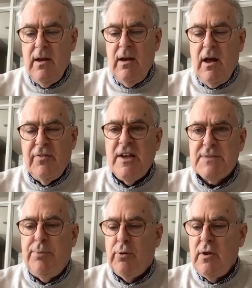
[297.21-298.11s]
At
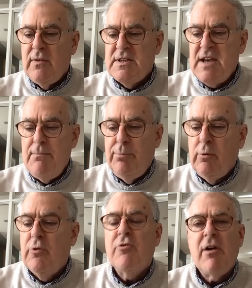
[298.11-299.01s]
this point, the temple
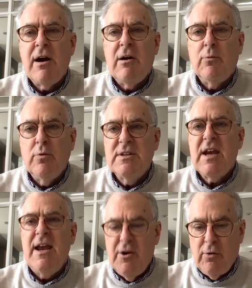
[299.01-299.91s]
crowd would
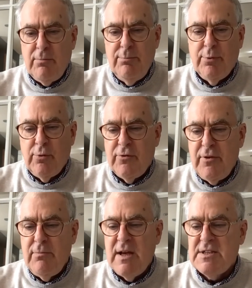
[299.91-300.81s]
take on board the
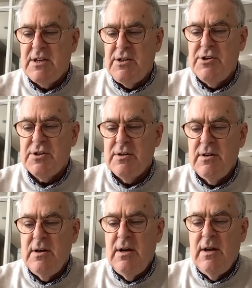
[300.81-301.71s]
message,
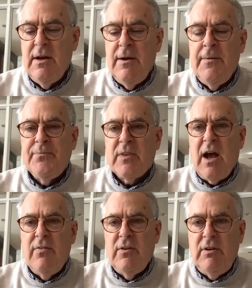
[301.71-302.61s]

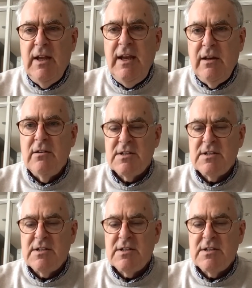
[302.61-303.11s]
and the leaders